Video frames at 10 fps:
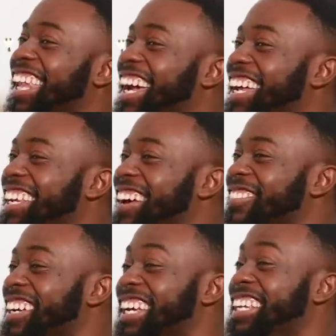like it
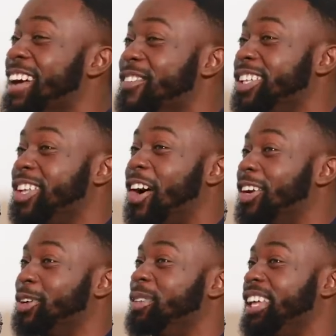never, it never
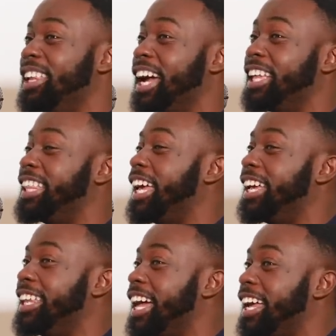dawned on me like
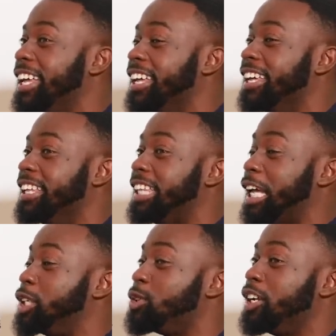they like
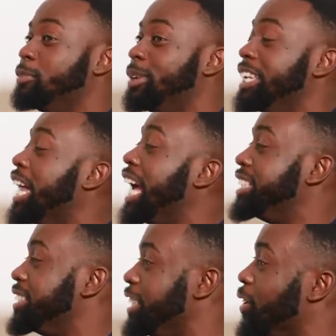they treated me
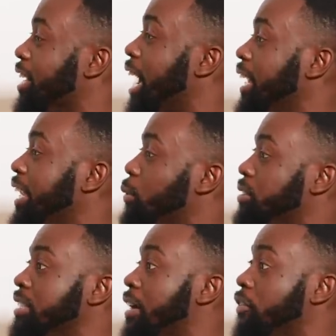nicely or kindly. It
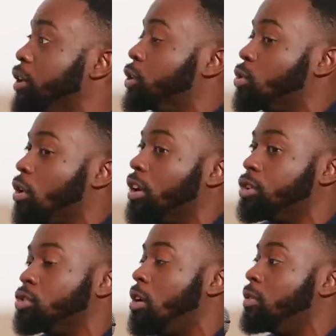was yeah. never the draw.
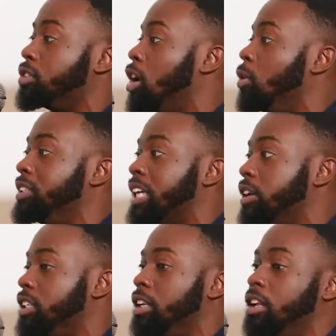The draw was always
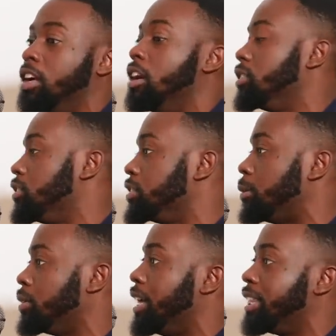how she looked or
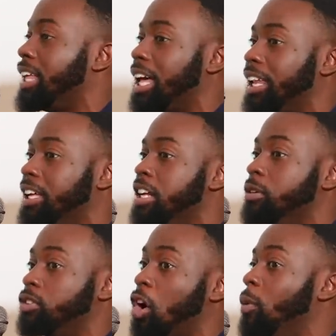something like that. Like
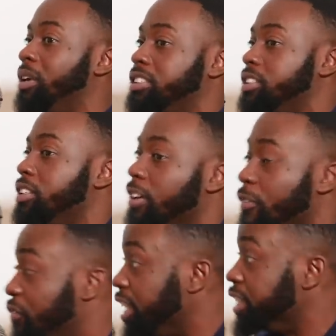it was always
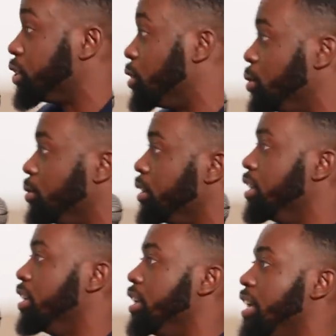physical.
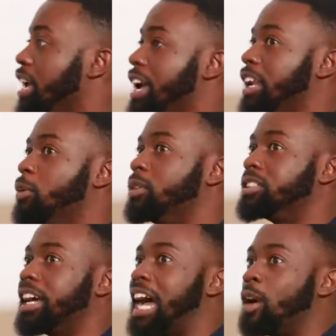Sure. Yeah. And it
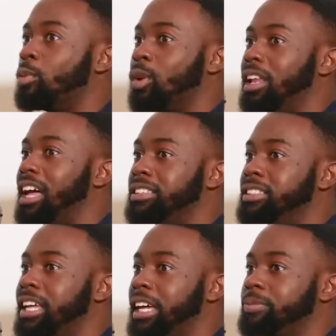was like I
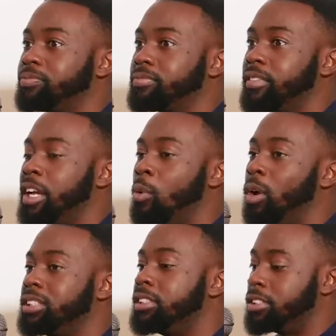realized that it
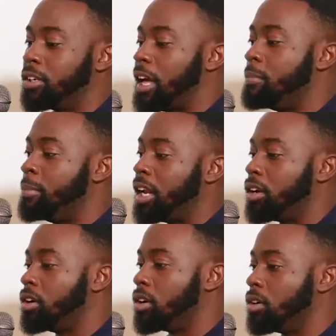wasn't until I met
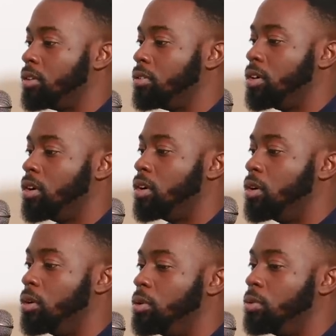a girl
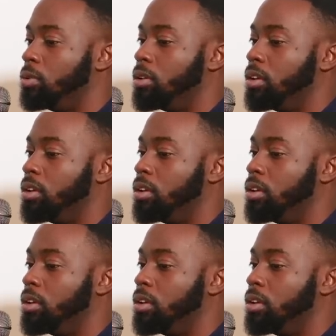who